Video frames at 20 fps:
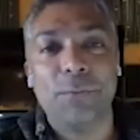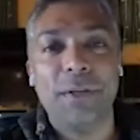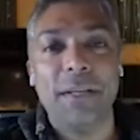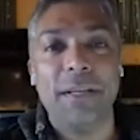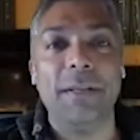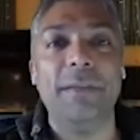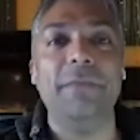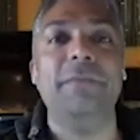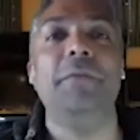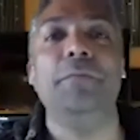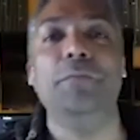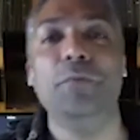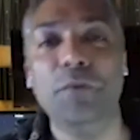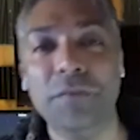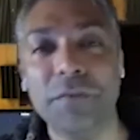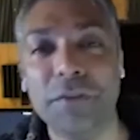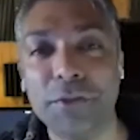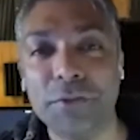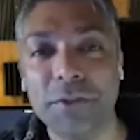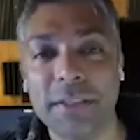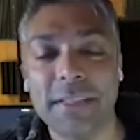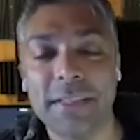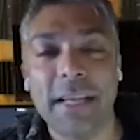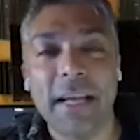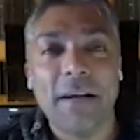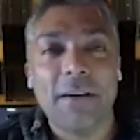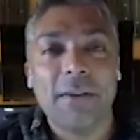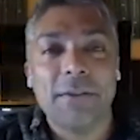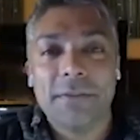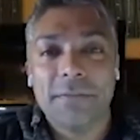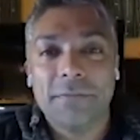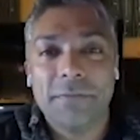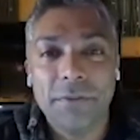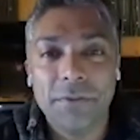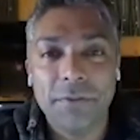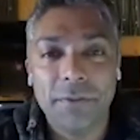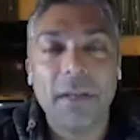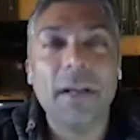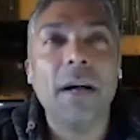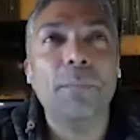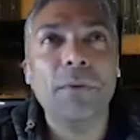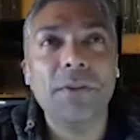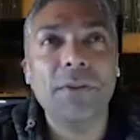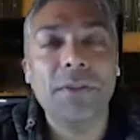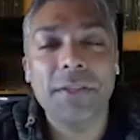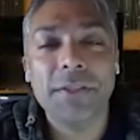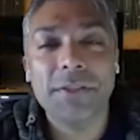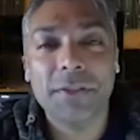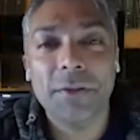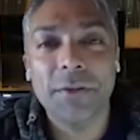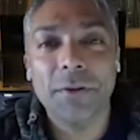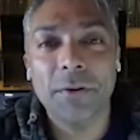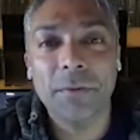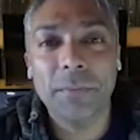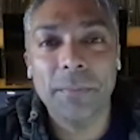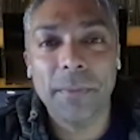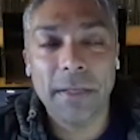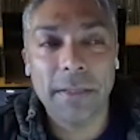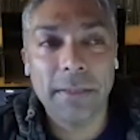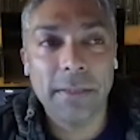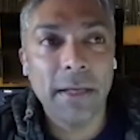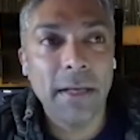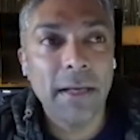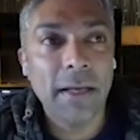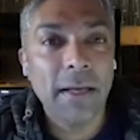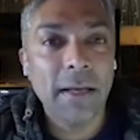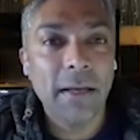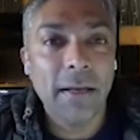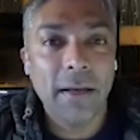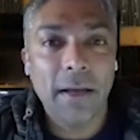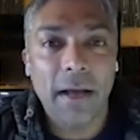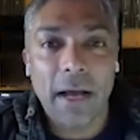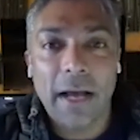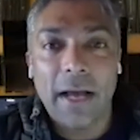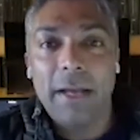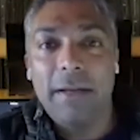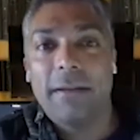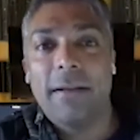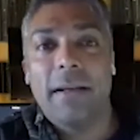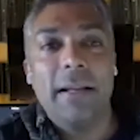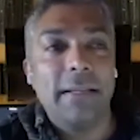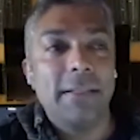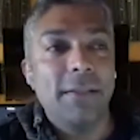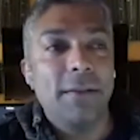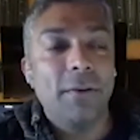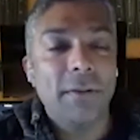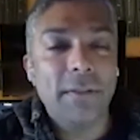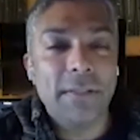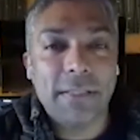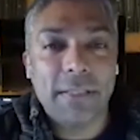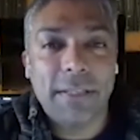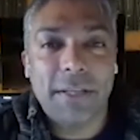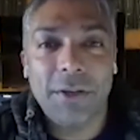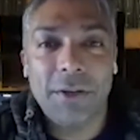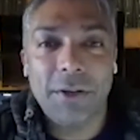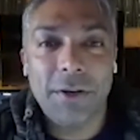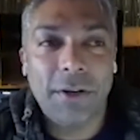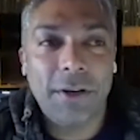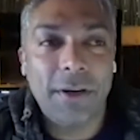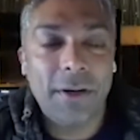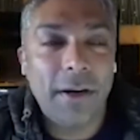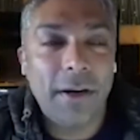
We moved into this house couple of years ago, but I had collected all this gear,